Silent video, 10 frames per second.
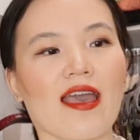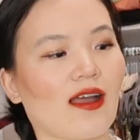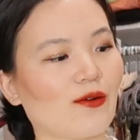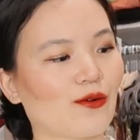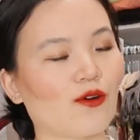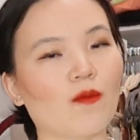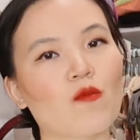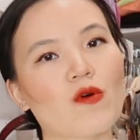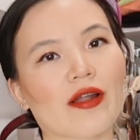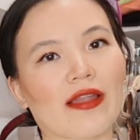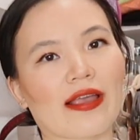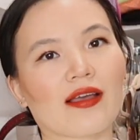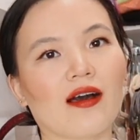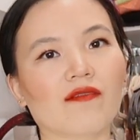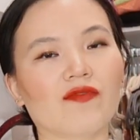I don't know, more like
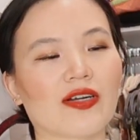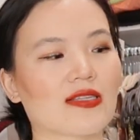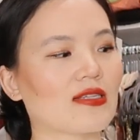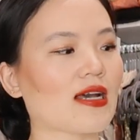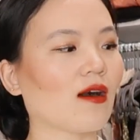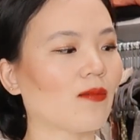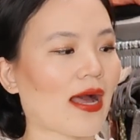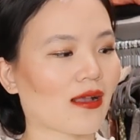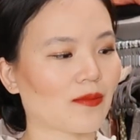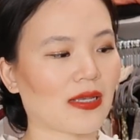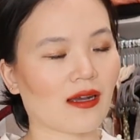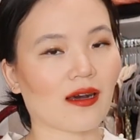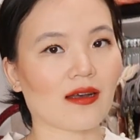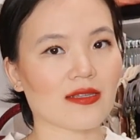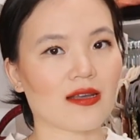a versatile bag
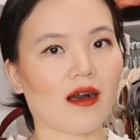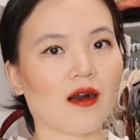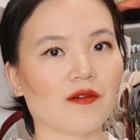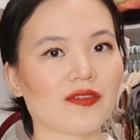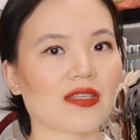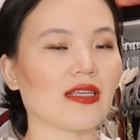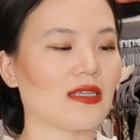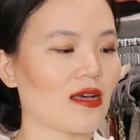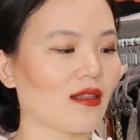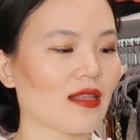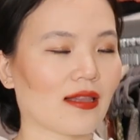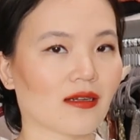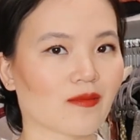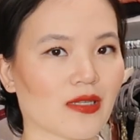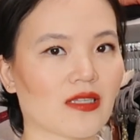because of the
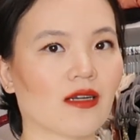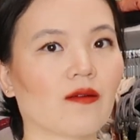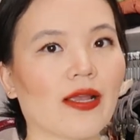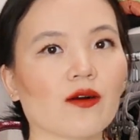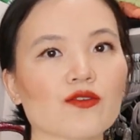leather material.